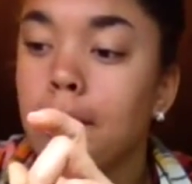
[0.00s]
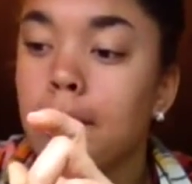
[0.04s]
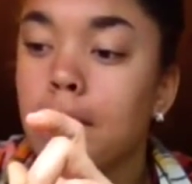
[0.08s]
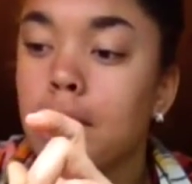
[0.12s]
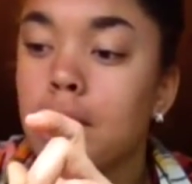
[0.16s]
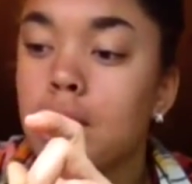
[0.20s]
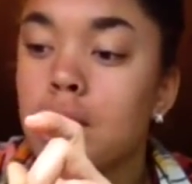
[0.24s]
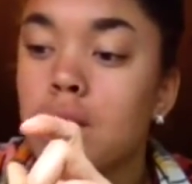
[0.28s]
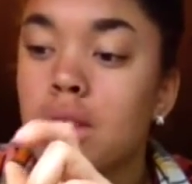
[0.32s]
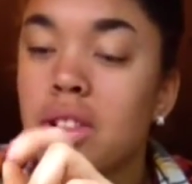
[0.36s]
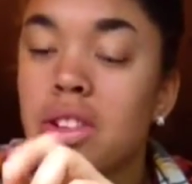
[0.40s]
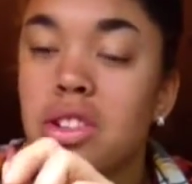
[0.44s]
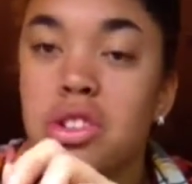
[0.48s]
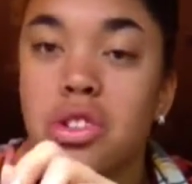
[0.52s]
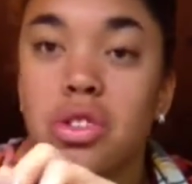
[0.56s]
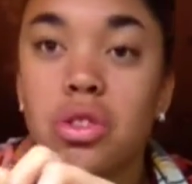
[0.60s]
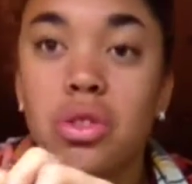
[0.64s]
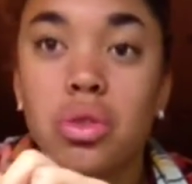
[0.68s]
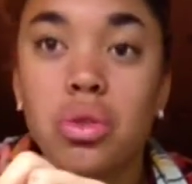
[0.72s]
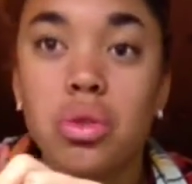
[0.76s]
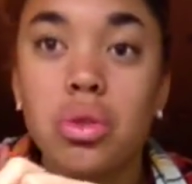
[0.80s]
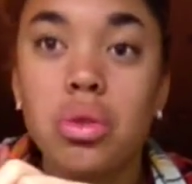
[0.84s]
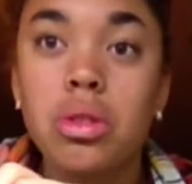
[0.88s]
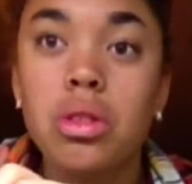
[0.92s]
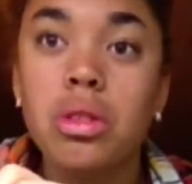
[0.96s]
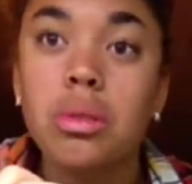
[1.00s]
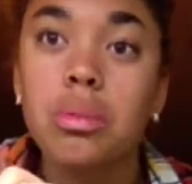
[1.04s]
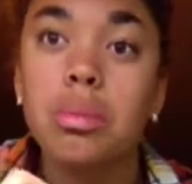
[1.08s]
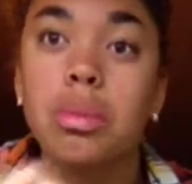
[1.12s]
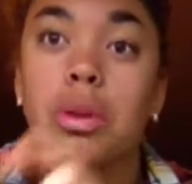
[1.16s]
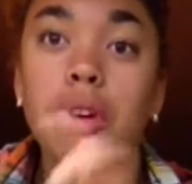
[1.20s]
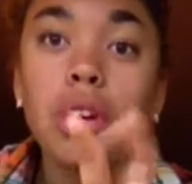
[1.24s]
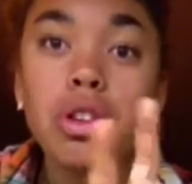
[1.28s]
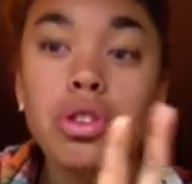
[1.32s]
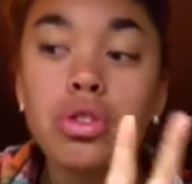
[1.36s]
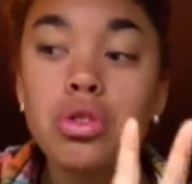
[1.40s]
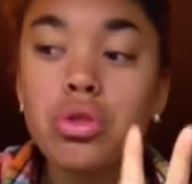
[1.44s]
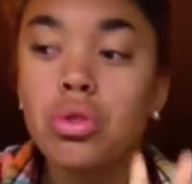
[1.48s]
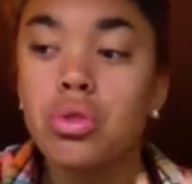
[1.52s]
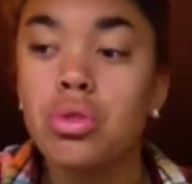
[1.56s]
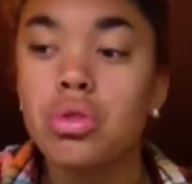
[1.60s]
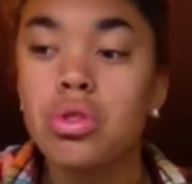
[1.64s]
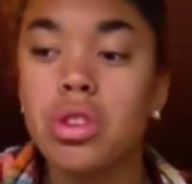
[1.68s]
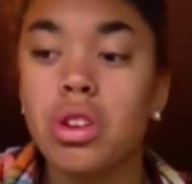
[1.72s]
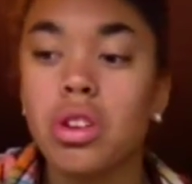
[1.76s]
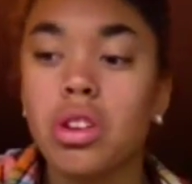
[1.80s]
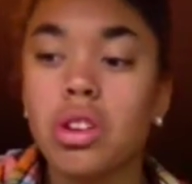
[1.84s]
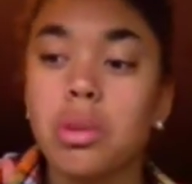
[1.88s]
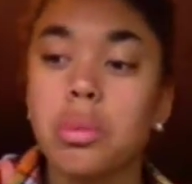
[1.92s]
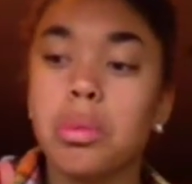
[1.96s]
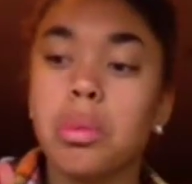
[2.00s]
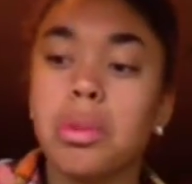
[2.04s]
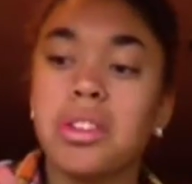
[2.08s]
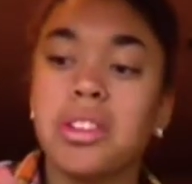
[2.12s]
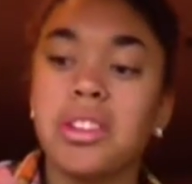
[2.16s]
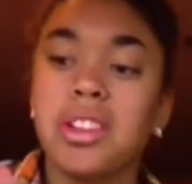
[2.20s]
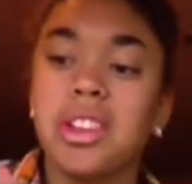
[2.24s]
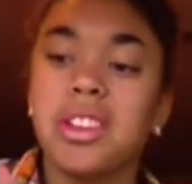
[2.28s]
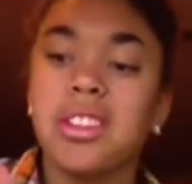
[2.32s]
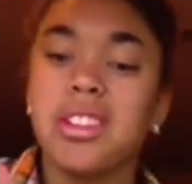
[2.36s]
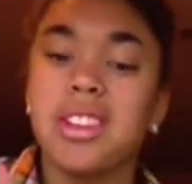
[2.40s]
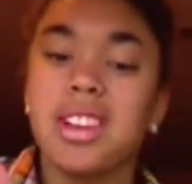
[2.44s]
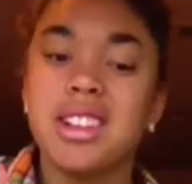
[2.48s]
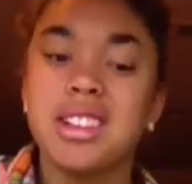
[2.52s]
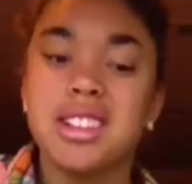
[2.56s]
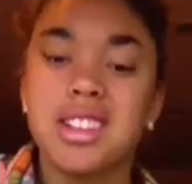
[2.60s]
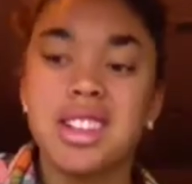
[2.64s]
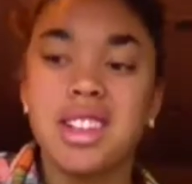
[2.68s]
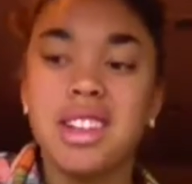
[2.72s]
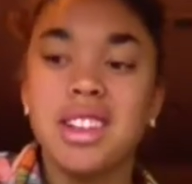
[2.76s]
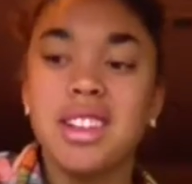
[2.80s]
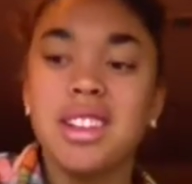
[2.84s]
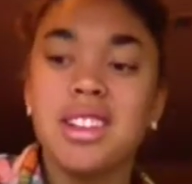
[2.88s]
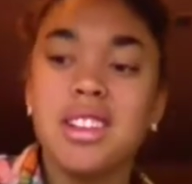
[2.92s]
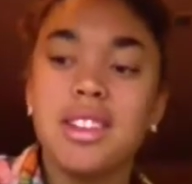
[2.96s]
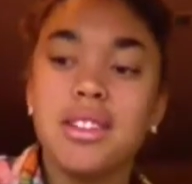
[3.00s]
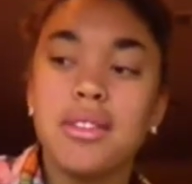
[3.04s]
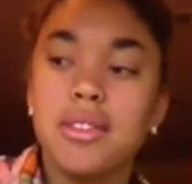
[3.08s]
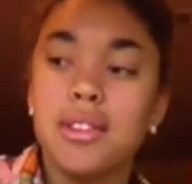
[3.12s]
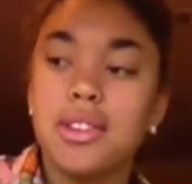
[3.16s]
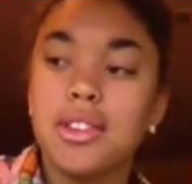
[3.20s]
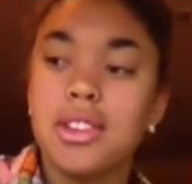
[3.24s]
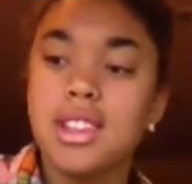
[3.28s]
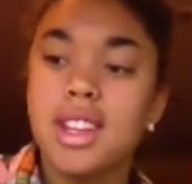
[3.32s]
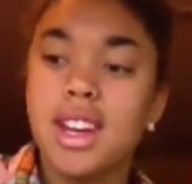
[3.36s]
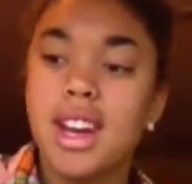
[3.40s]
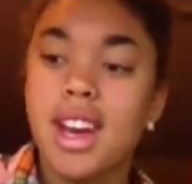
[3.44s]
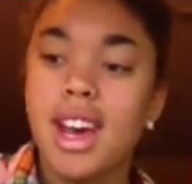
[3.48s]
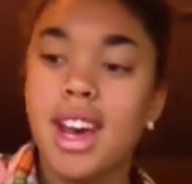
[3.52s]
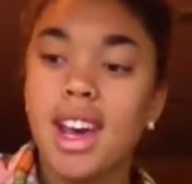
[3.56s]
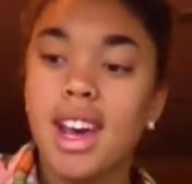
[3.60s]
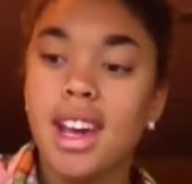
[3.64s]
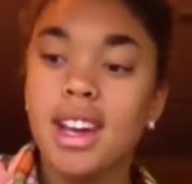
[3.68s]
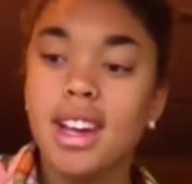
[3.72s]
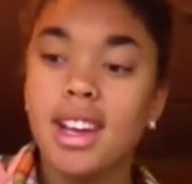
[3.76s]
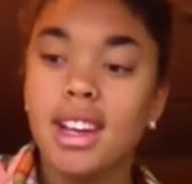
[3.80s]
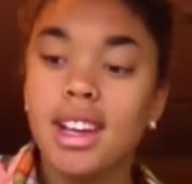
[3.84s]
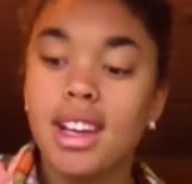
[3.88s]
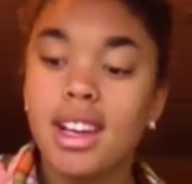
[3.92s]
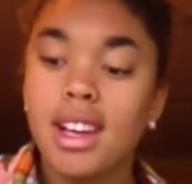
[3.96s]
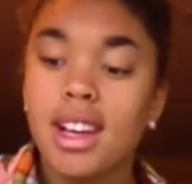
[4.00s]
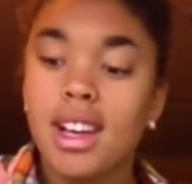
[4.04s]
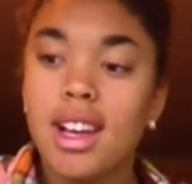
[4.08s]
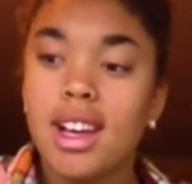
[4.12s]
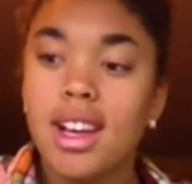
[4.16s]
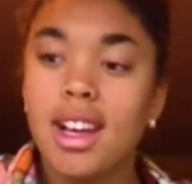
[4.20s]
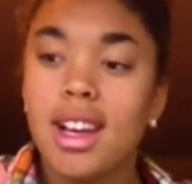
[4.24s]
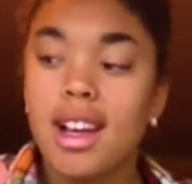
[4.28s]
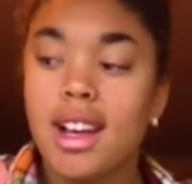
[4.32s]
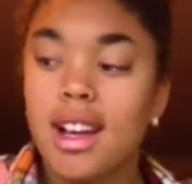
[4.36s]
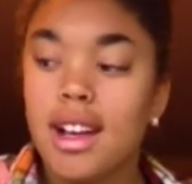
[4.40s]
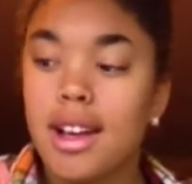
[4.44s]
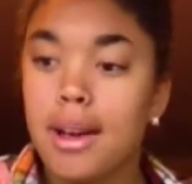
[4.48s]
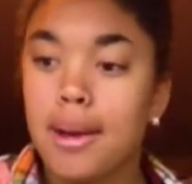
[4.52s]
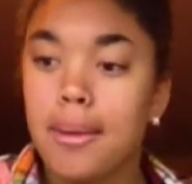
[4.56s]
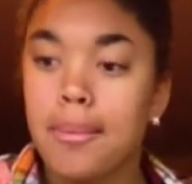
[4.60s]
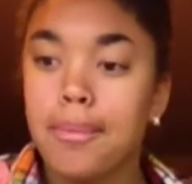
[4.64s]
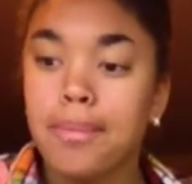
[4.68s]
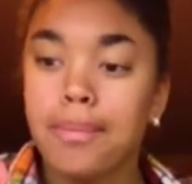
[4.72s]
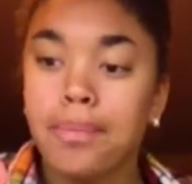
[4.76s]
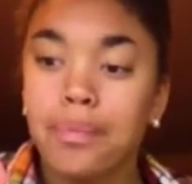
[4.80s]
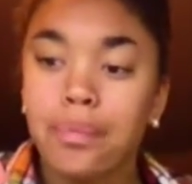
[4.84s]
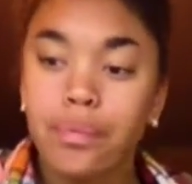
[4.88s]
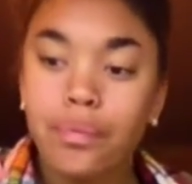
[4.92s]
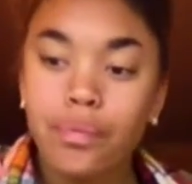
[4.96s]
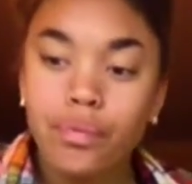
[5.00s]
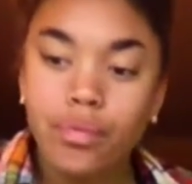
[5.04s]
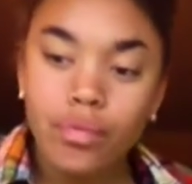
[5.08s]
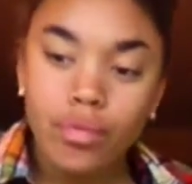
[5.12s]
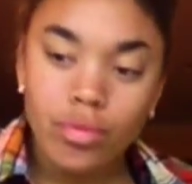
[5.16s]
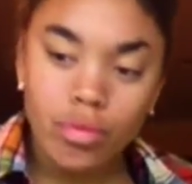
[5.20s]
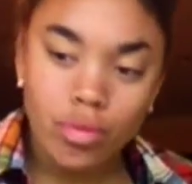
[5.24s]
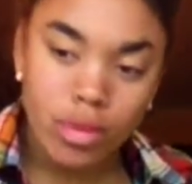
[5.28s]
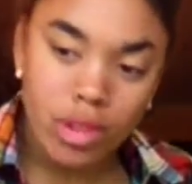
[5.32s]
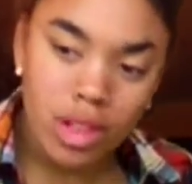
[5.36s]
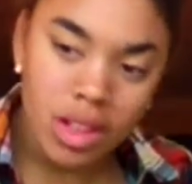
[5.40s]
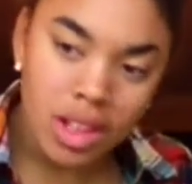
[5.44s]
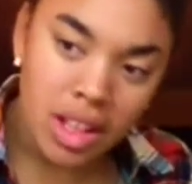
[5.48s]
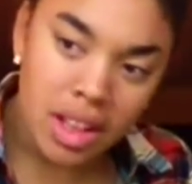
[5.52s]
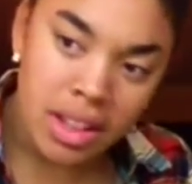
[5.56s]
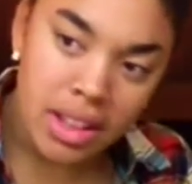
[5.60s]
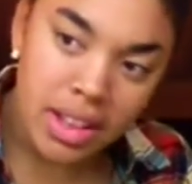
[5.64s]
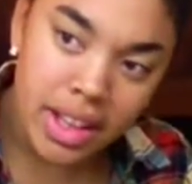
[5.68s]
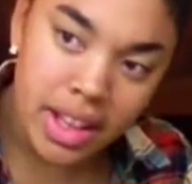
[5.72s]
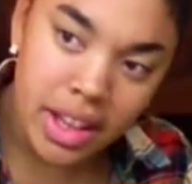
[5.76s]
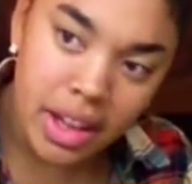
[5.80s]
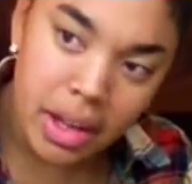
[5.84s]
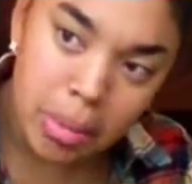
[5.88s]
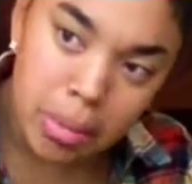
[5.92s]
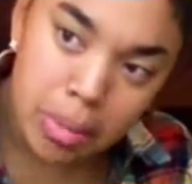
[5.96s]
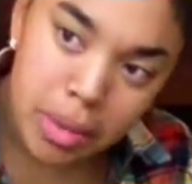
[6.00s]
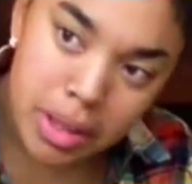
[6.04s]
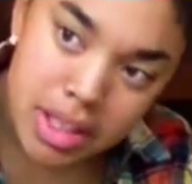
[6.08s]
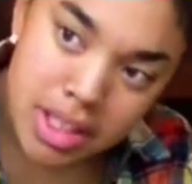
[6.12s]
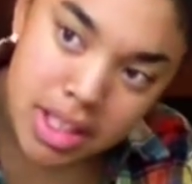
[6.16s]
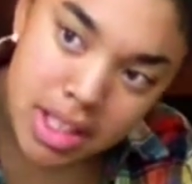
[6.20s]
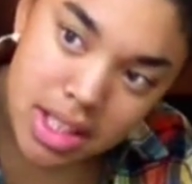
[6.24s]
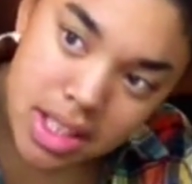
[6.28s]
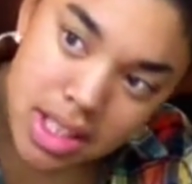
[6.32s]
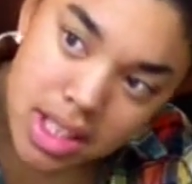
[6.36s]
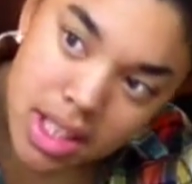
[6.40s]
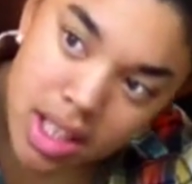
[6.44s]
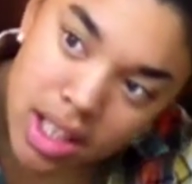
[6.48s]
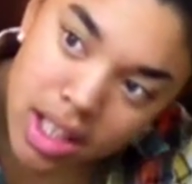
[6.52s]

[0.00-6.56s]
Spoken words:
So there's your little partial solubility lesson for today. The carrot pieces